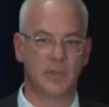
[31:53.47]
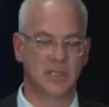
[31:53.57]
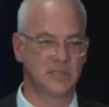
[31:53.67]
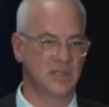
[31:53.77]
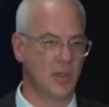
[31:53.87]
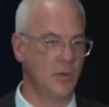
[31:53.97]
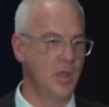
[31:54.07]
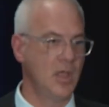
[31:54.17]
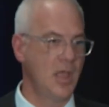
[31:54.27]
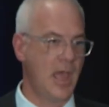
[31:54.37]
And so
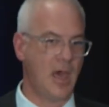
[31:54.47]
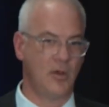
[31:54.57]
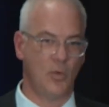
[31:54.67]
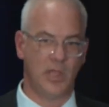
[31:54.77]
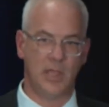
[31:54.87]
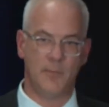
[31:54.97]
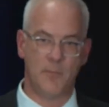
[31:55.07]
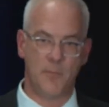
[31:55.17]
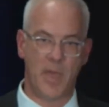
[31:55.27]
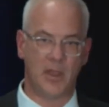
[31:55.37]
how do we
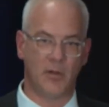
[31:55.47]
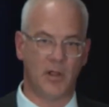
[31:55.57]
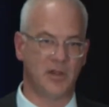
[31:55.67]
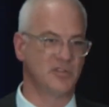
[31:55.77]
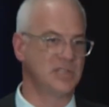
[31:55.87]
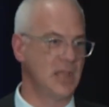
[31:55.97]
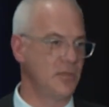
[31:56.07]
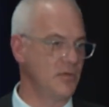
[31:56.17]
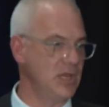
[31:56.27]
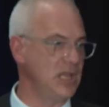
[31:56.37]
better understand
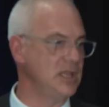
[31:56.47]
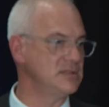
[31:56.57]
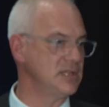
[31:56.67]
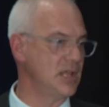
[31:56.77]
their needs and